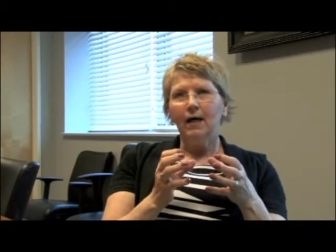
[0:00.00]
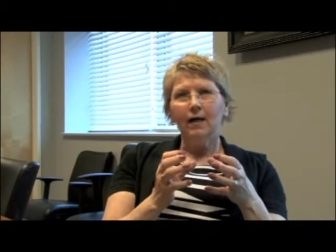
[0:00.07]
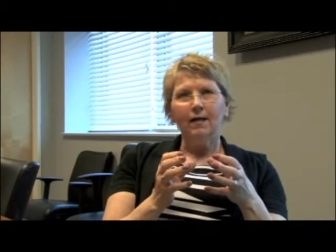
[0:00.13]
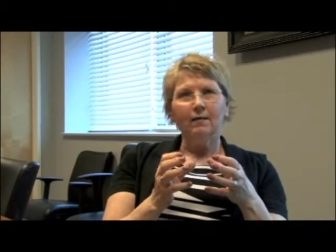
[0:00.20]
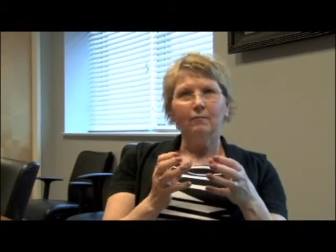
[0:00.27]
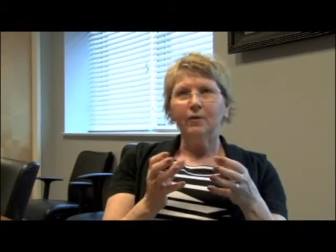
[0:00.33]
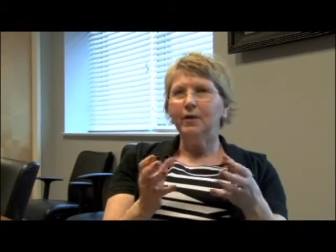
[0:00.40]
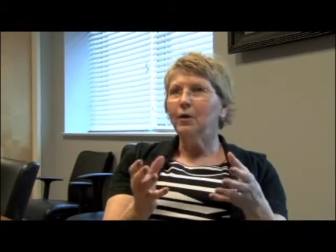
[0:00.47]

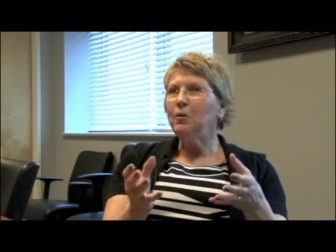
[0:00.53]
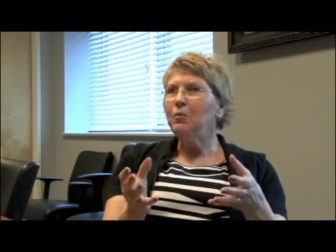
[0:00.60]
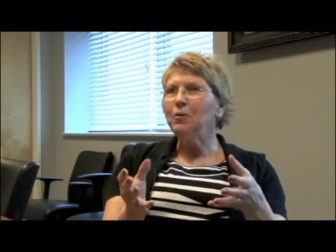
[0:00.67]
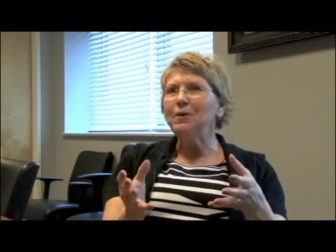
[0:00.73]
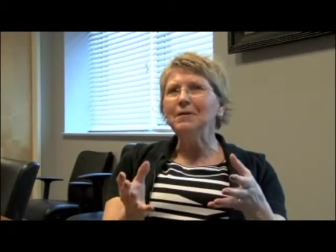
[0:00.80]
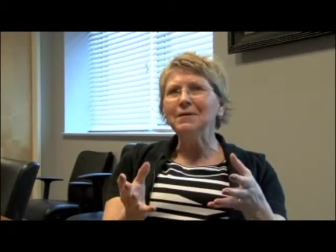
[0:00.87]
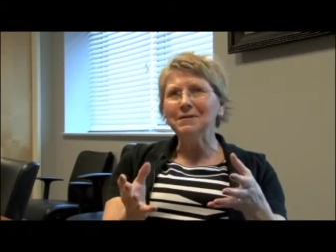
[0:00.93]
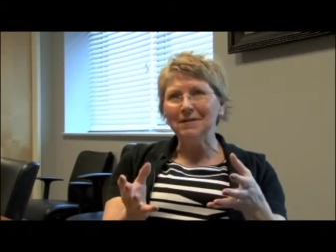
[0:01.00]
Uh, we don't
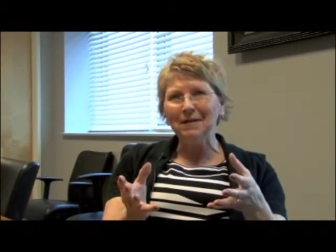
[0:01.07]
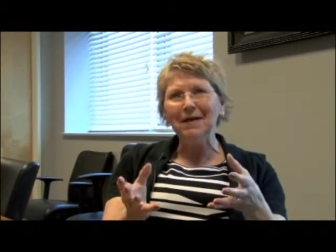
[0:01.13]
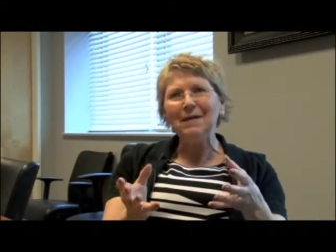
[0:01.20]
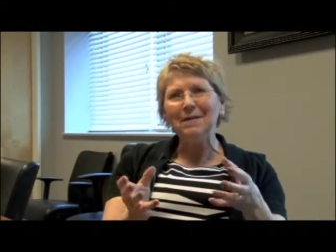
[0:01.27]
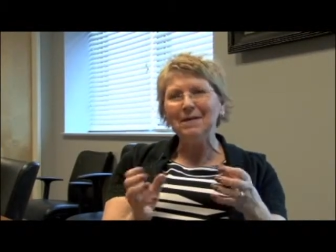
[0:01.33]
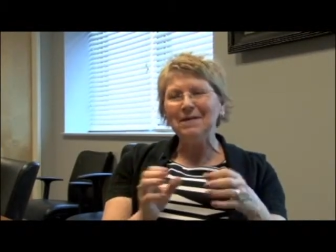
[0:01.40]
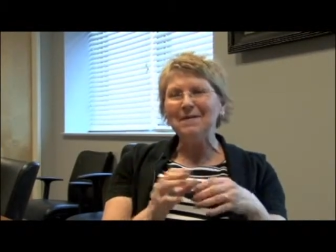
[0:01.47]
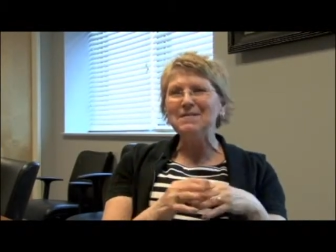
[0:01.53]
really
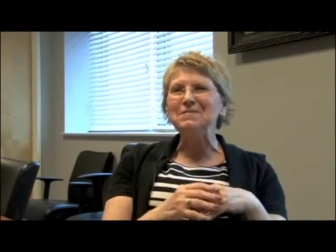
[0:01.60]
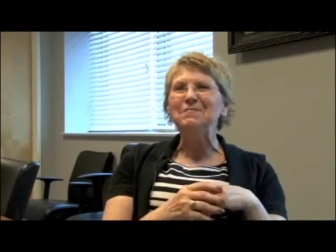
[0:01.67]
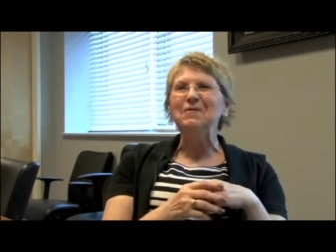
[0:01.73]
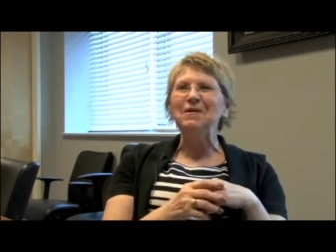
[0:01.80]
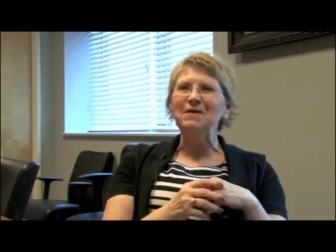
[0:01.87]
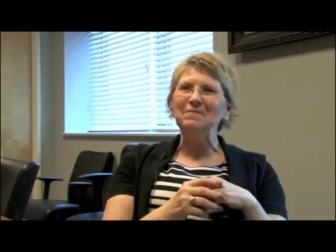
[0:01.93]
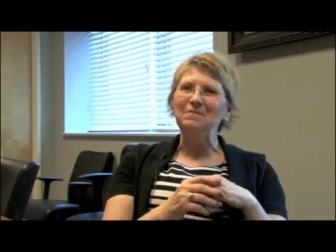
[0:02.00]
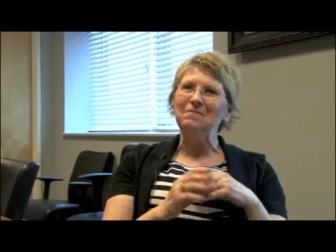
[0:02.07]
know at this
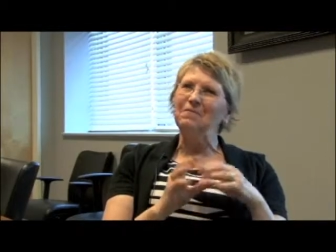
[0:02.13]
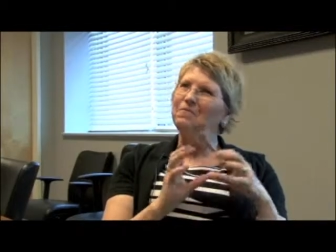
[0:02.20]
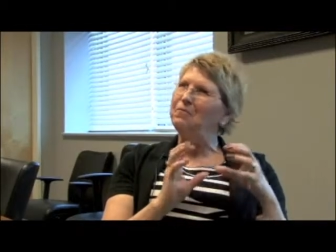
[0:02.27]
point